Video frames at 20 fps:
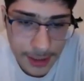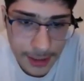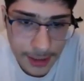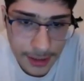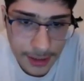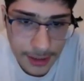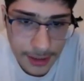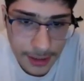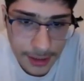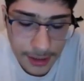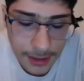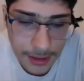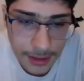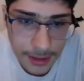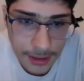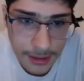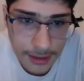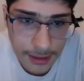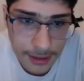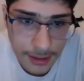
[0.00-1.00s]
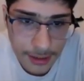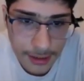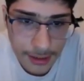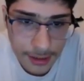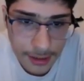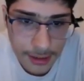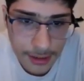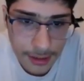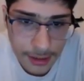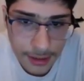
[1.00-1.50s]

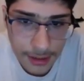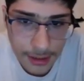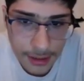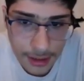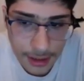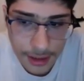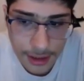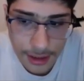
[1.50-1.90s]
No one is speaking in this clip.